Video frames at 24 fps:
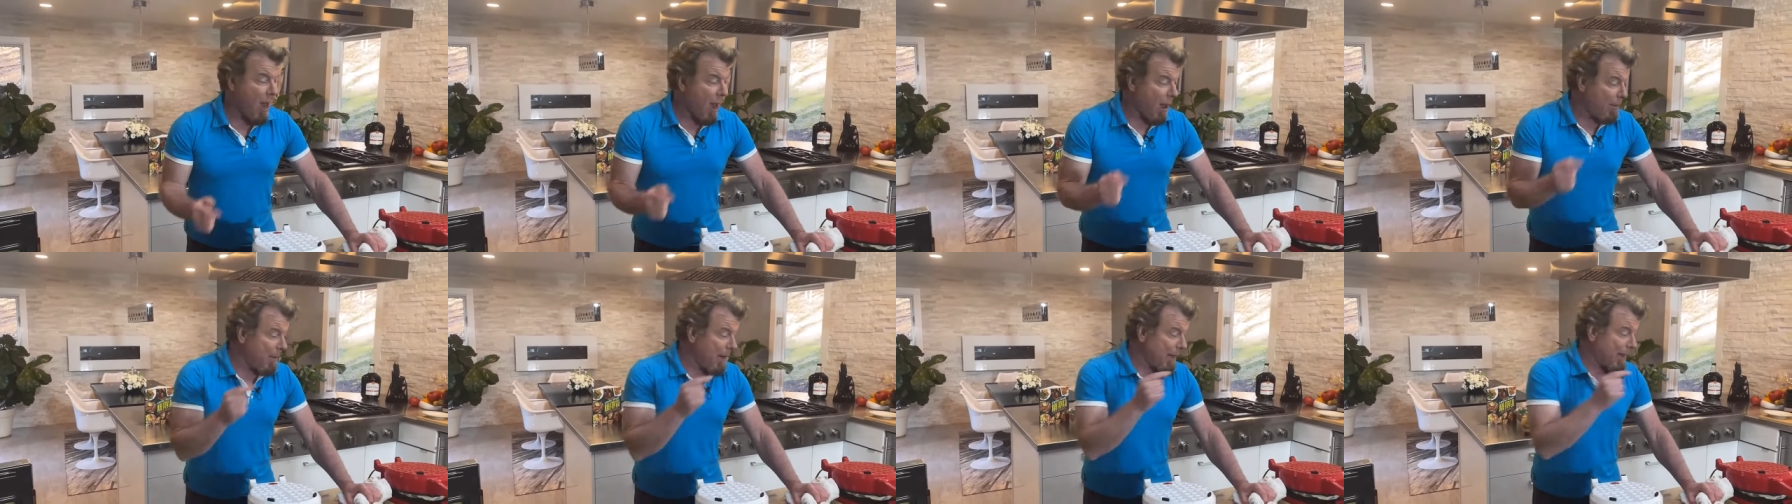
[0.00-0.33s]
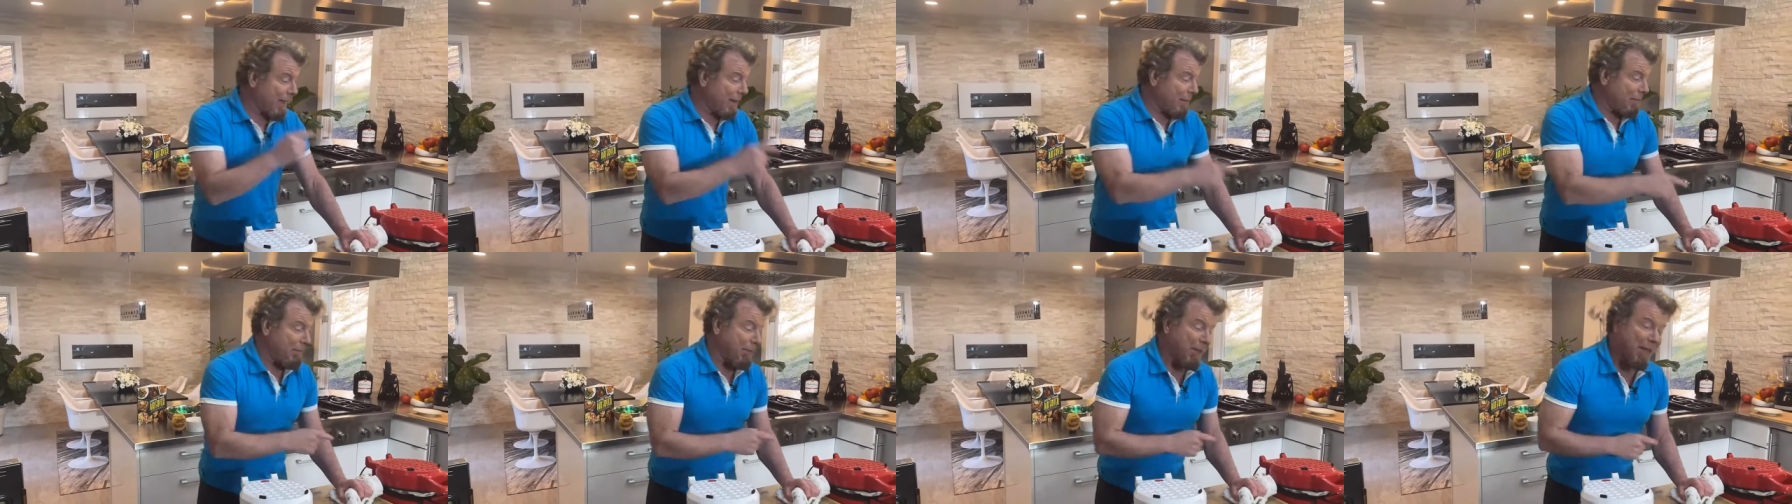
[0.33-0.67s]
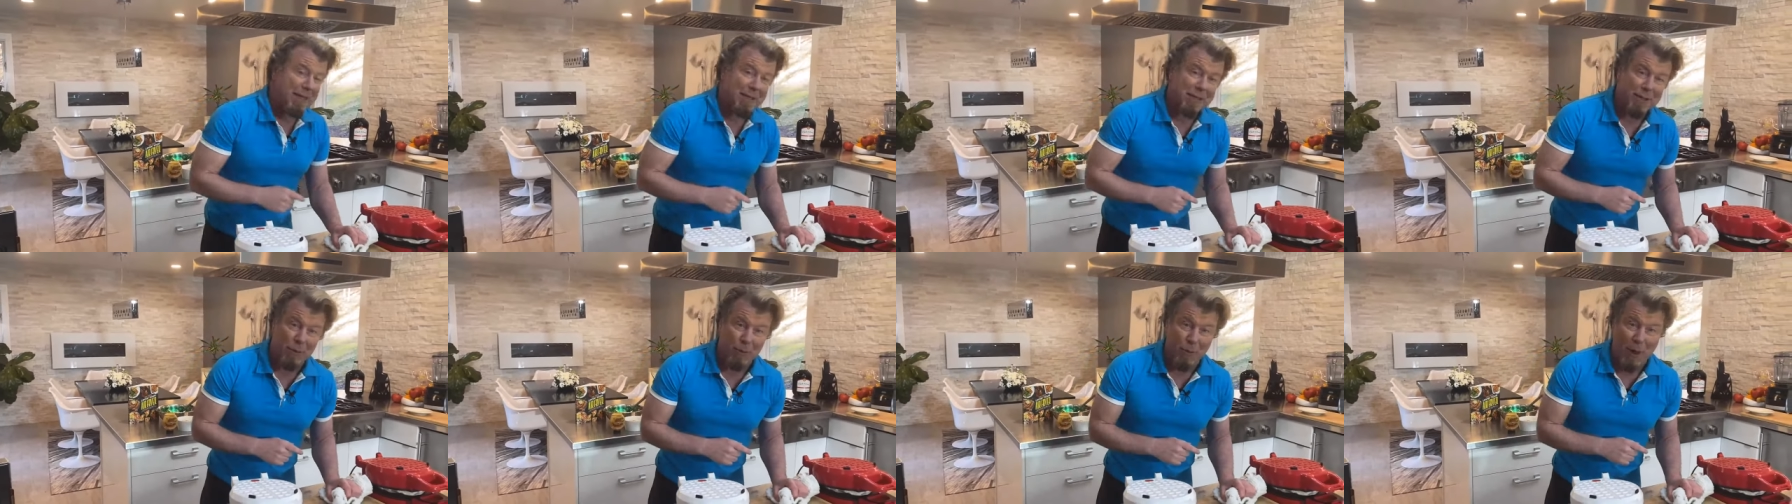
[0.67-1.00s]
I'm making
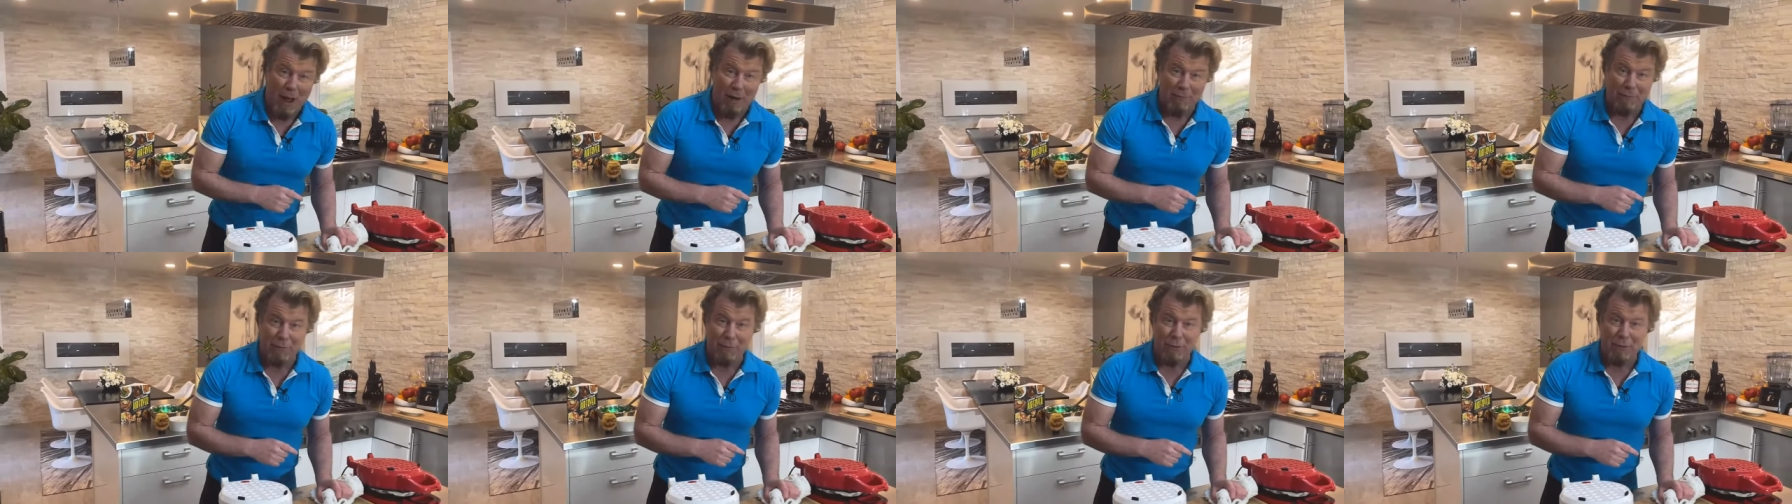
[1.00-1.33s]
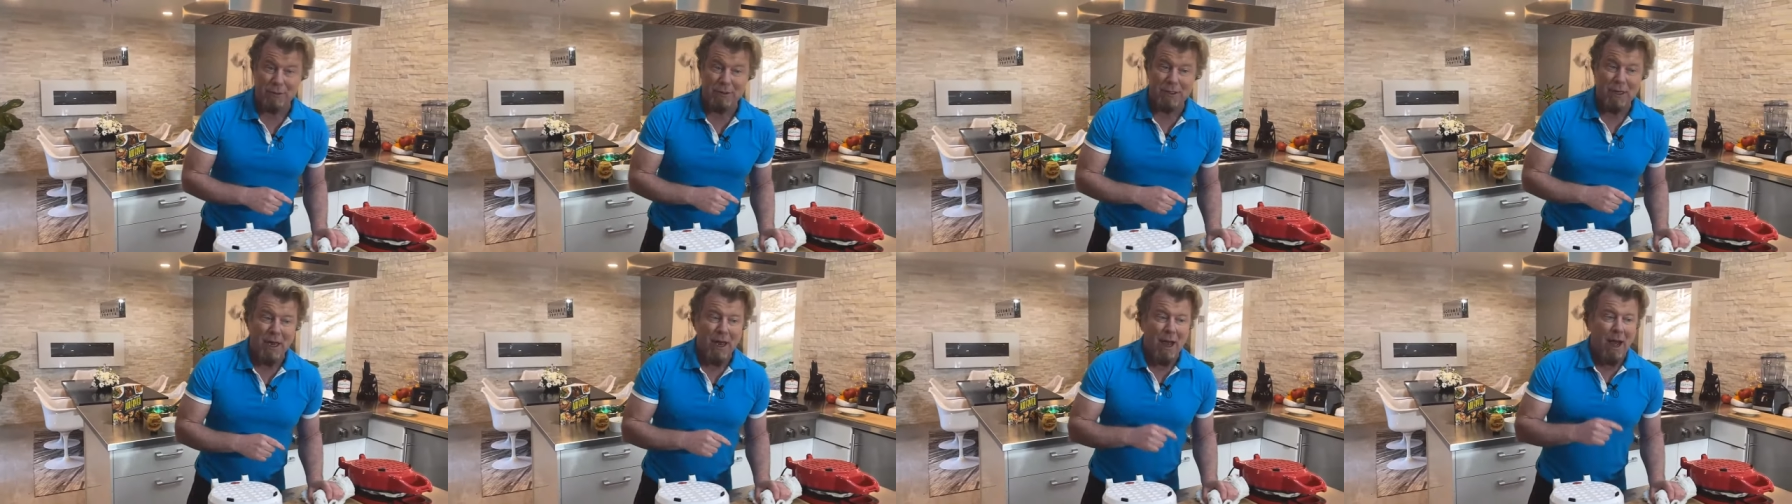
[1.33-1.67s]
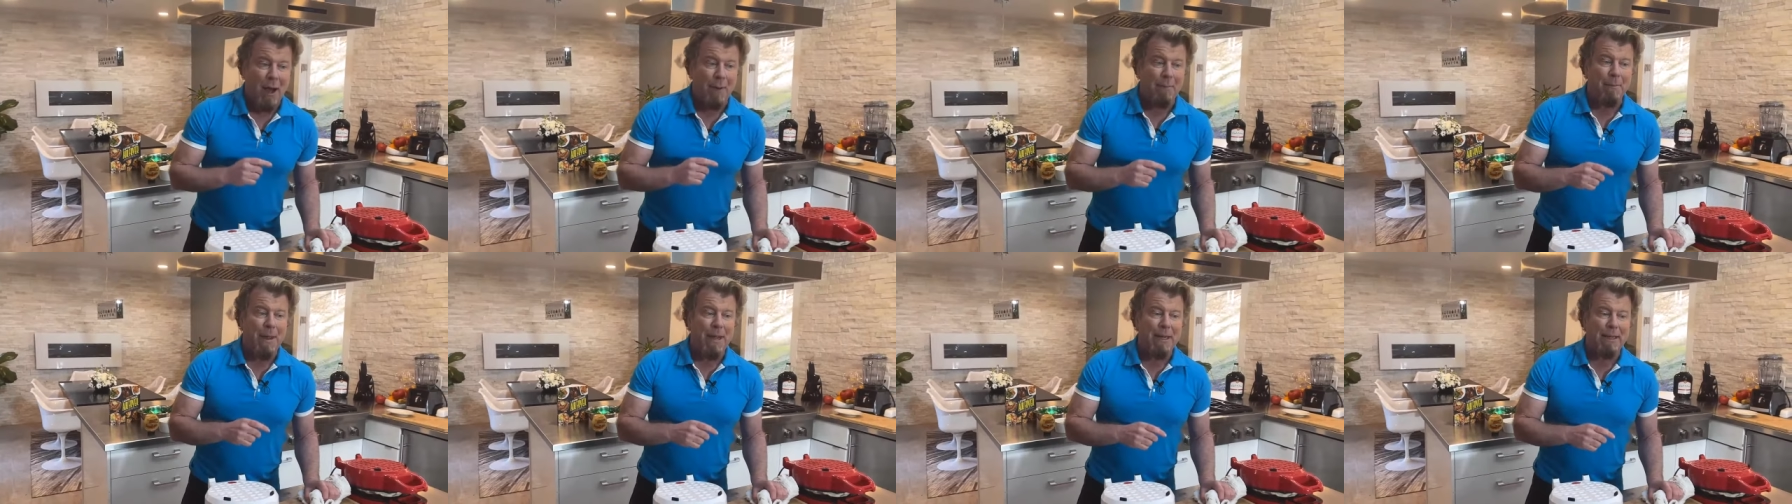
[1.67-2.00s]
pizza waffles.
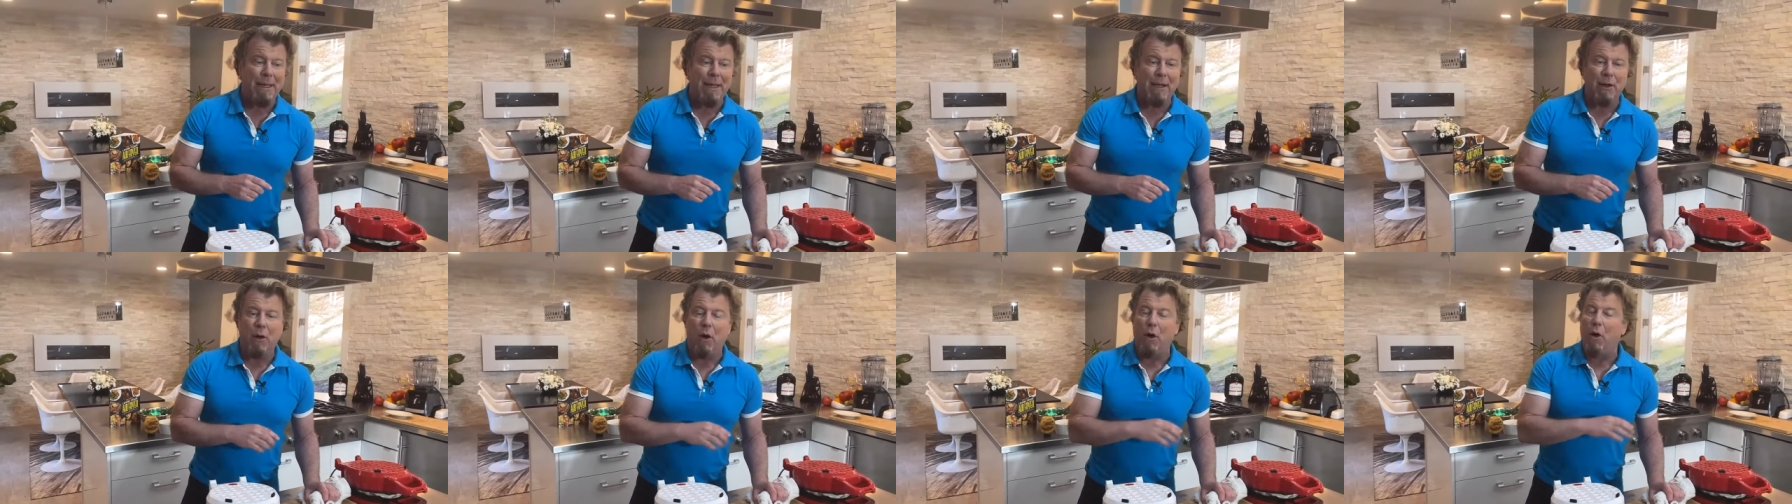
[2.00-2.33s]
I'm making